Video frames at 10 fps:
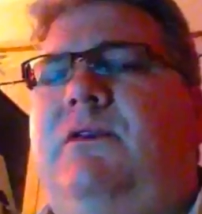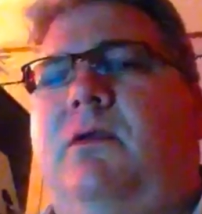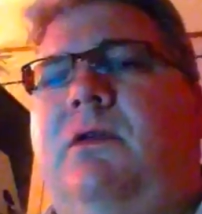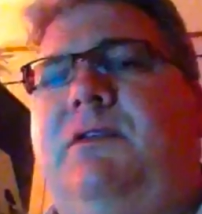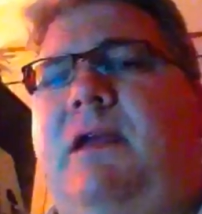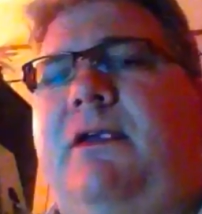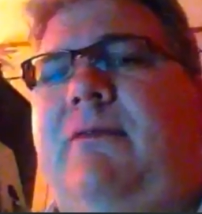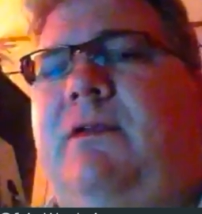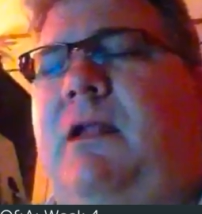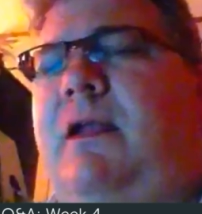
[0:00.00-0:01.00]
So it looks like you're
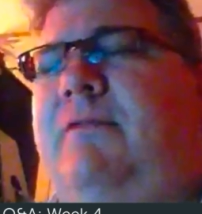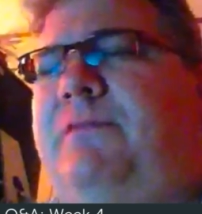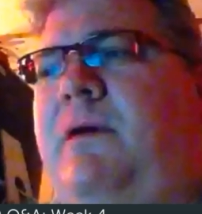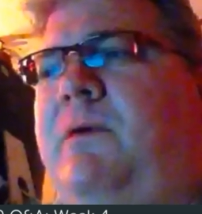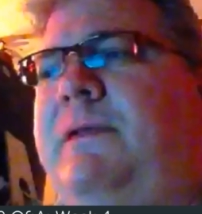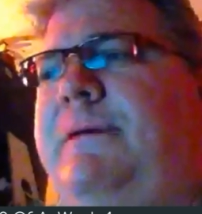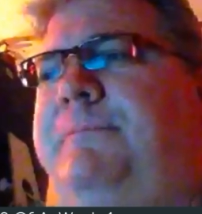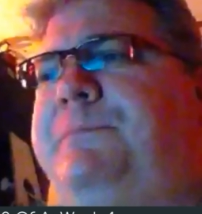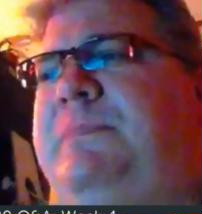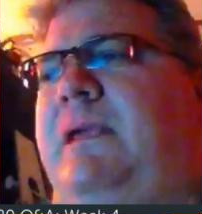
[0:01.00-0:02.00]
having a lot of fun with it.
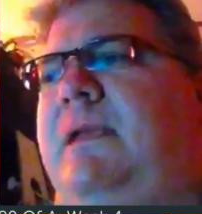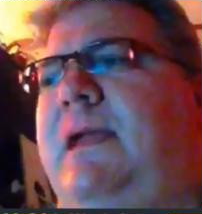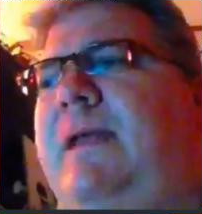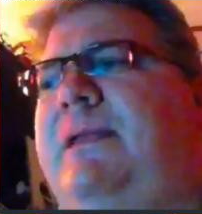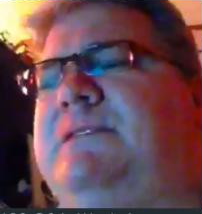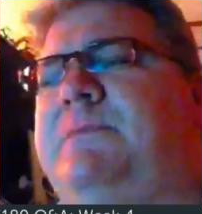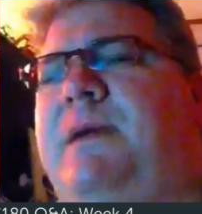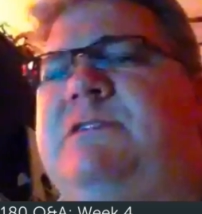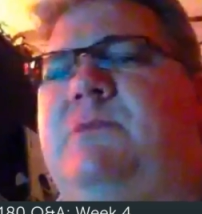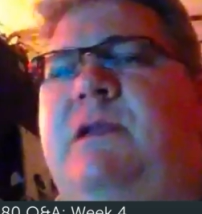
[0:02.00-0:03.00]
And that's the
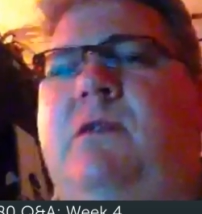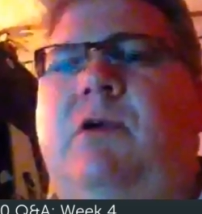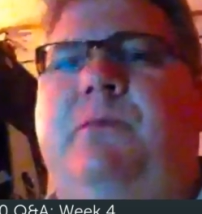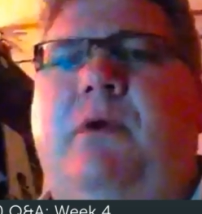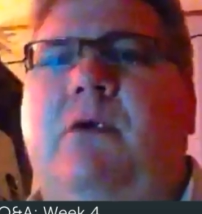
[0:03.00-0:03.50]
best way to learn